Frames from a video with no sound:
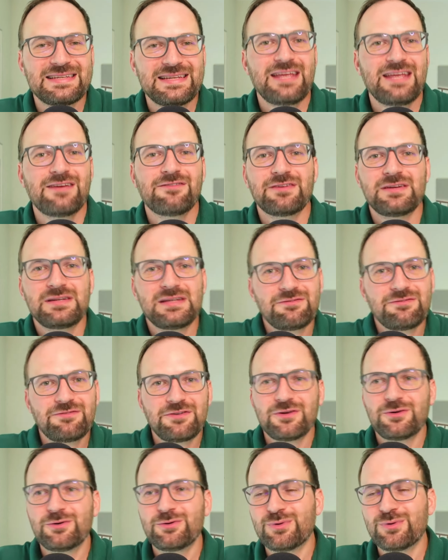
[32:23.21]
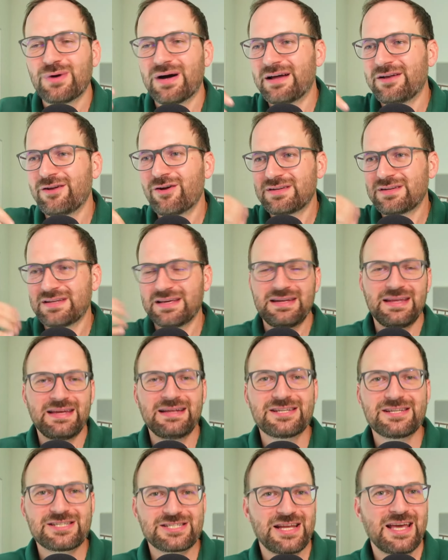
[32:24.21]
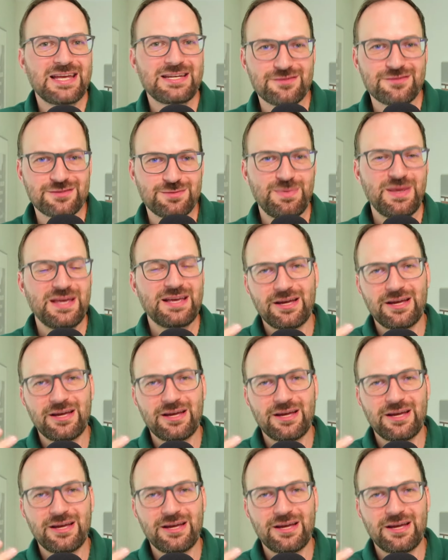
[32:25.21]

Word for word: even if you are not an English native speaker,